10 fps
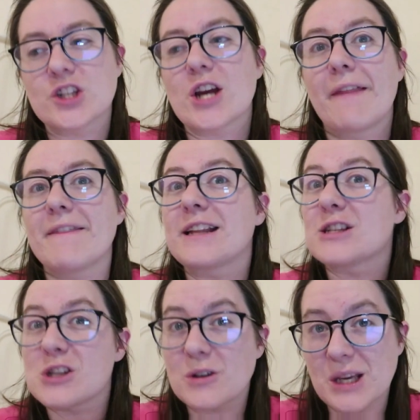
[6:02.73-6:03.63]
And then
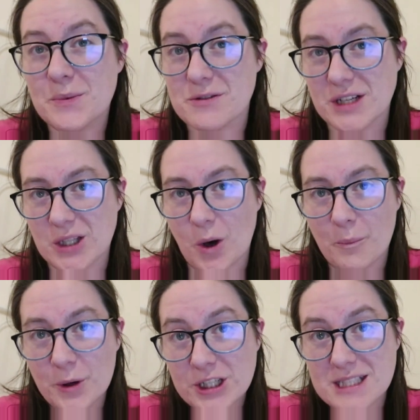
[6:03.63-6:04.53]
soon he was reading the whole
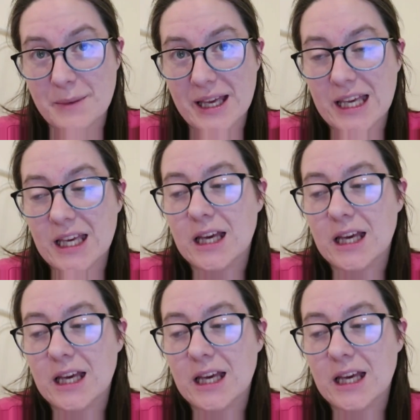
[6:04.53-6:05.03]
book to me.